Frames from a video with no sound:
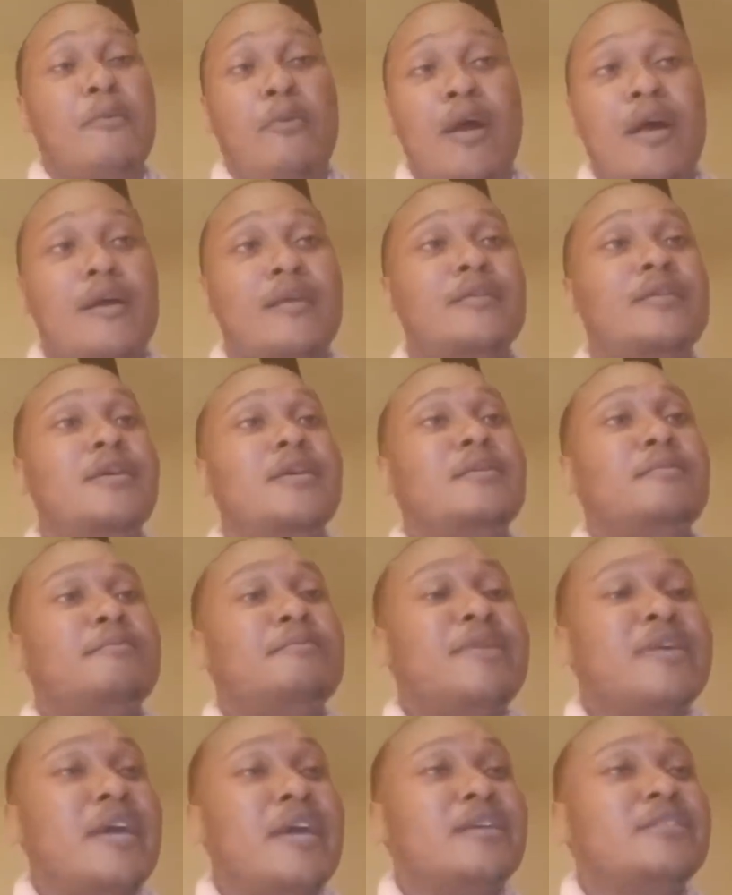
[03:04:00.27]
one,
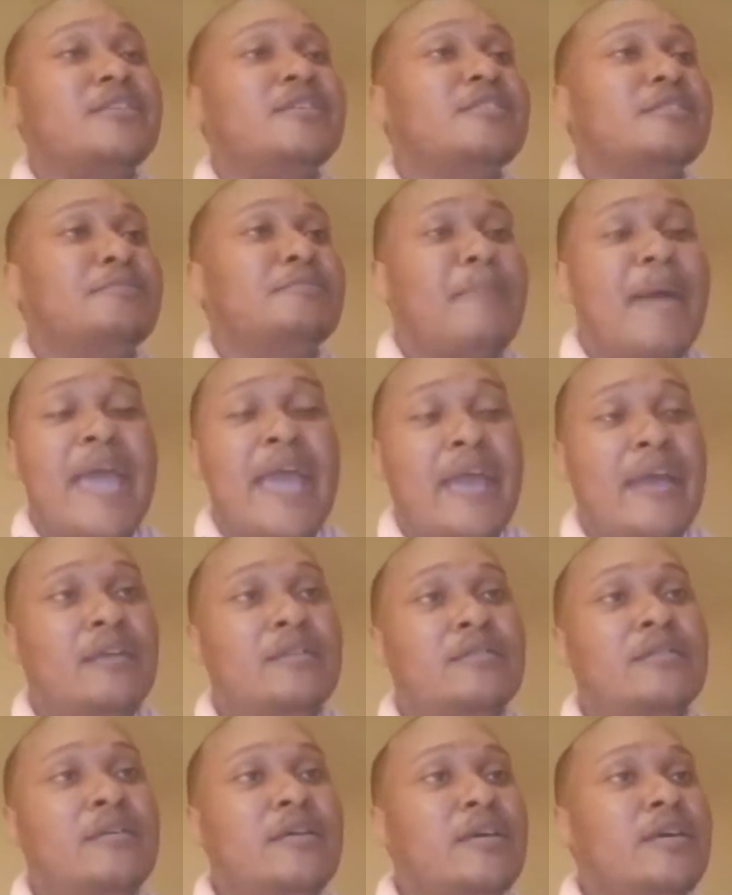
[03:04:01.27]
because he's a
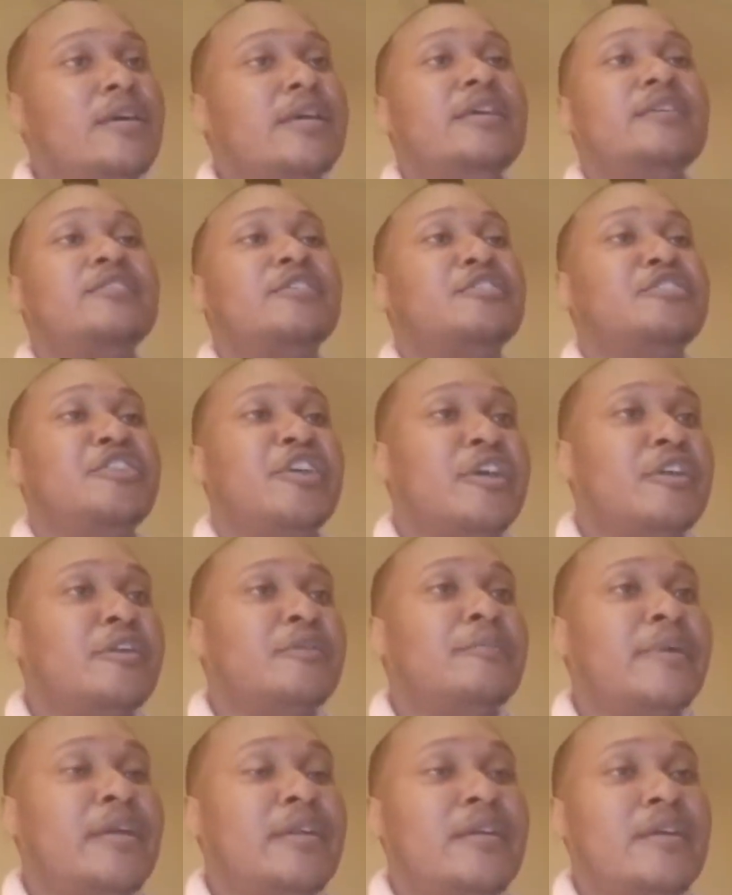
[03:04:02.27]
man, he's a
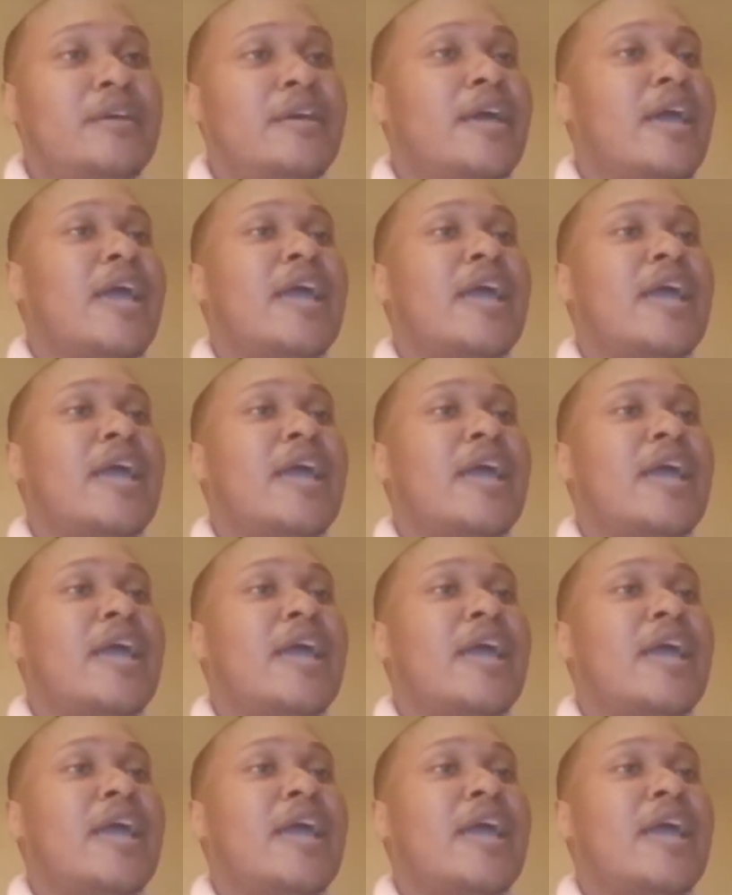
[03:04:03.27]
gentleman,